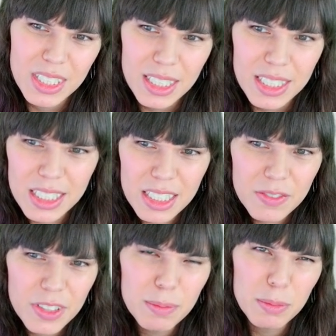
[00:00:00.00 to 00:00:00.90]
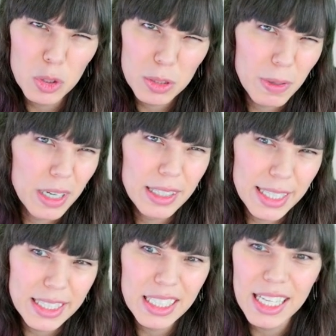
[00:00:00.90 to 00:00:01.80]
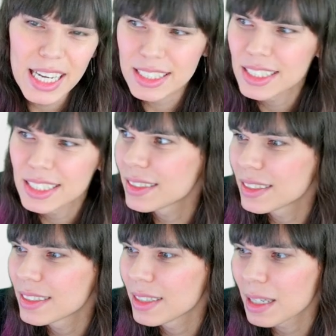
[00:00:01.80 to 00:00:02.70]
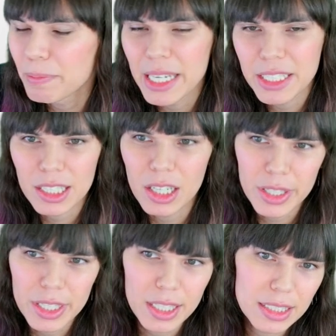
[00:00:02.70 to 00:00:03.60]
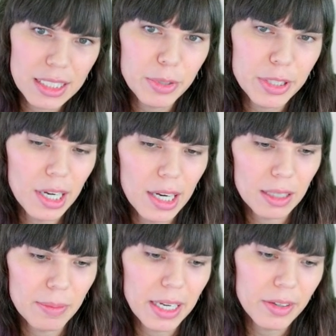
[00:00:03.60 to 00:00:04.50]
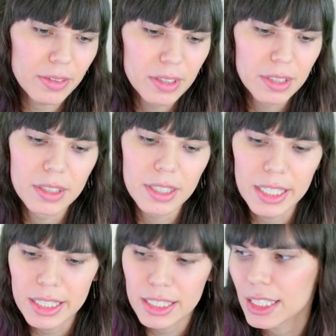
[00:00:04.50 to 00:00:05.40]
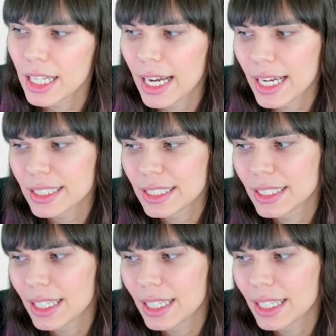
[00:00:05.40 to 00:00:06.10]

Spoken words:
for the most part like the last like major coding concept we talk about in this class,